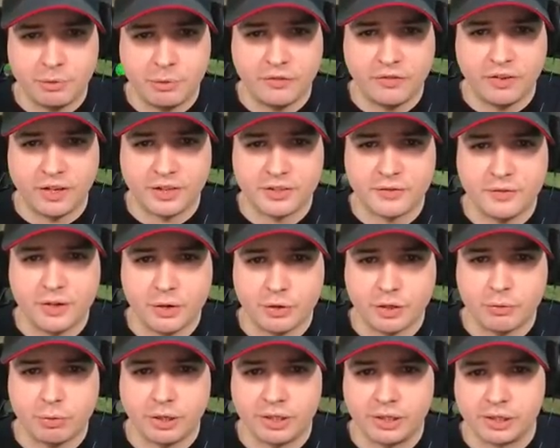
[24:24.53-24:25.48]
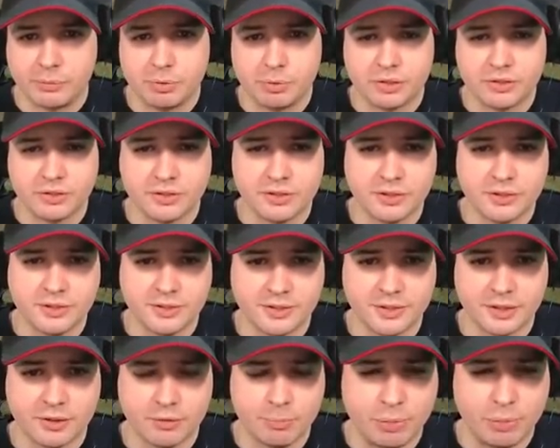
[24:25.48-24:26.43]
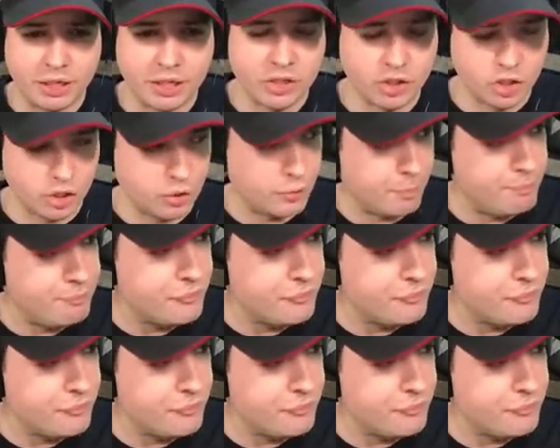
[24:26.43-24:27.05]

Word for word: be fixed very quickly because this is a big issue.